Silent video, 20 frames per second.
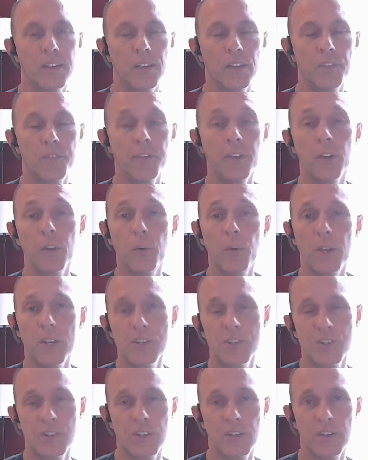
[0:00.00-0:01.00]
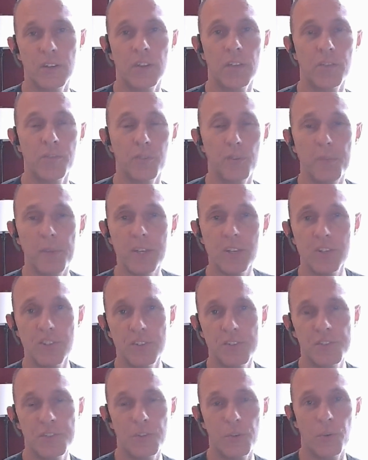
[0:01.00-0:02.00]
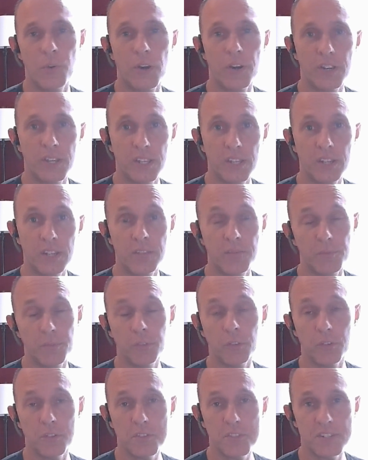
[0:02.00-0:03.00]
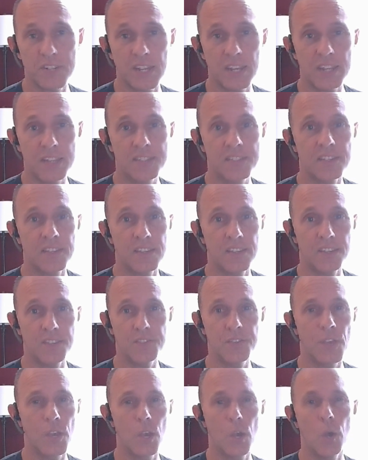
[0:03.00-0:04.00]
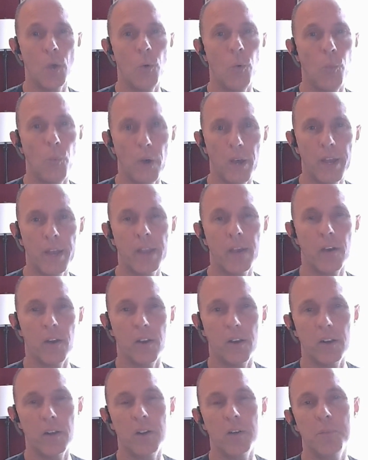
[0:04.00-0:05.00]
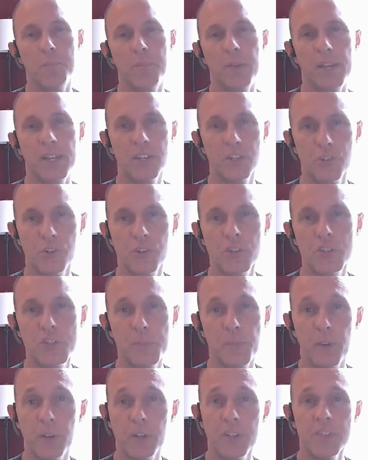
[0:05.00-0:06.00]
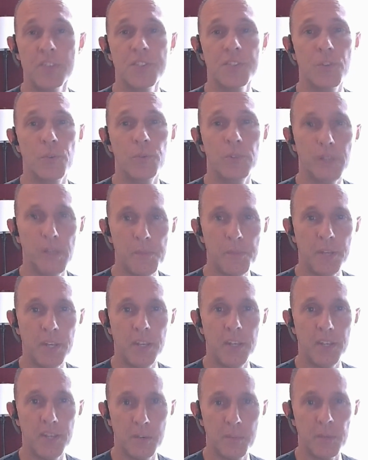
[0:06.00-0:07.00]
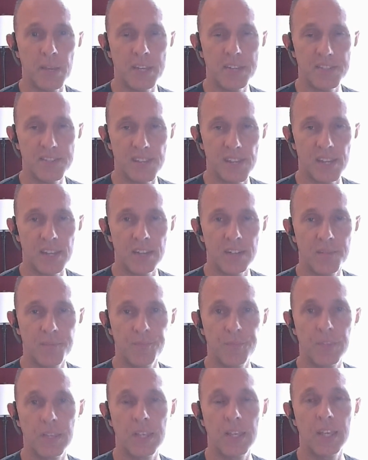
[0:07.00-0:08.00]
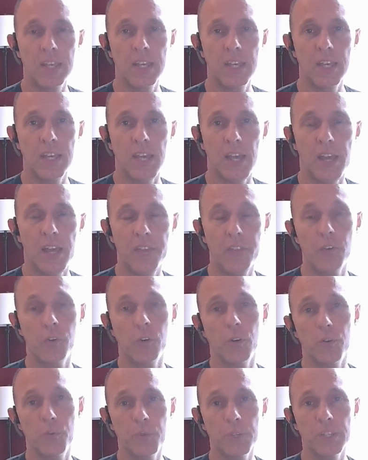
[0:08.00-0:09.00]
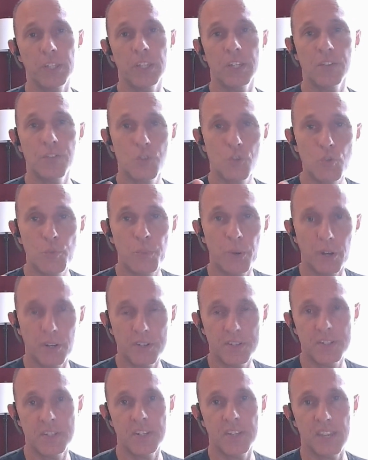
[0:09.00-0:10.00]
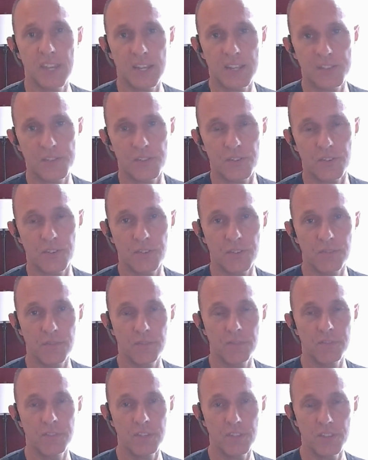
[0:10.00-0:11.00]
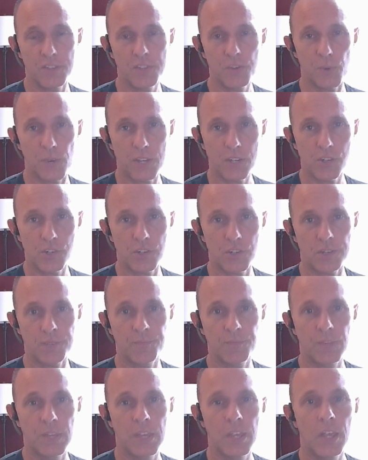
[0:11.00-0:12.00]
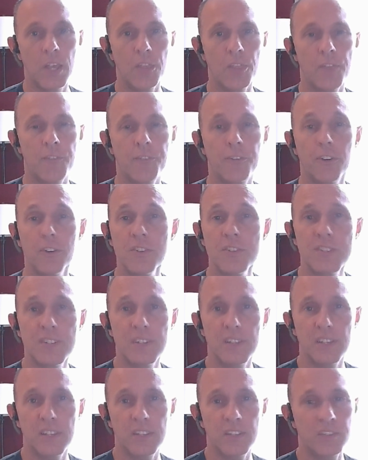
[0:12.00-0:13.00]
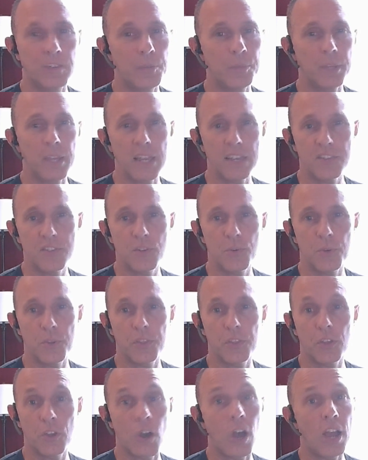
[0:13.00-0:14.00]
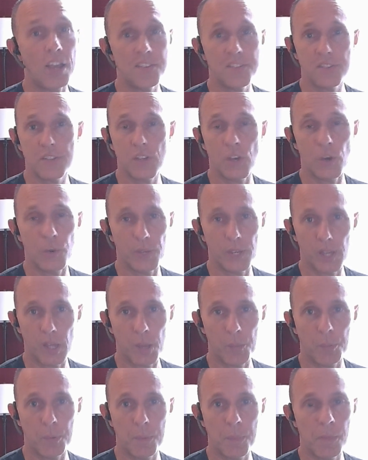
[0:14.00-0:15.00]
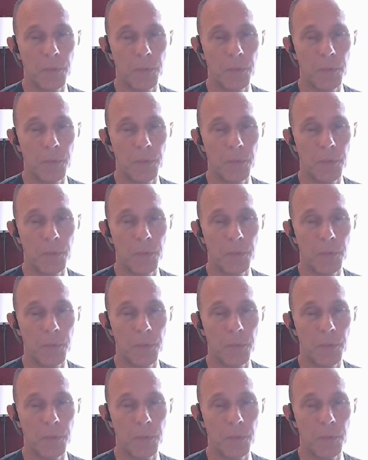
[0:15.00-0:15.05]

A fair question from agents who are in certain states is, why are my insurance markets so limited in my state? And there are really two parts to the answer to this question. The first simply has to do with costs going up.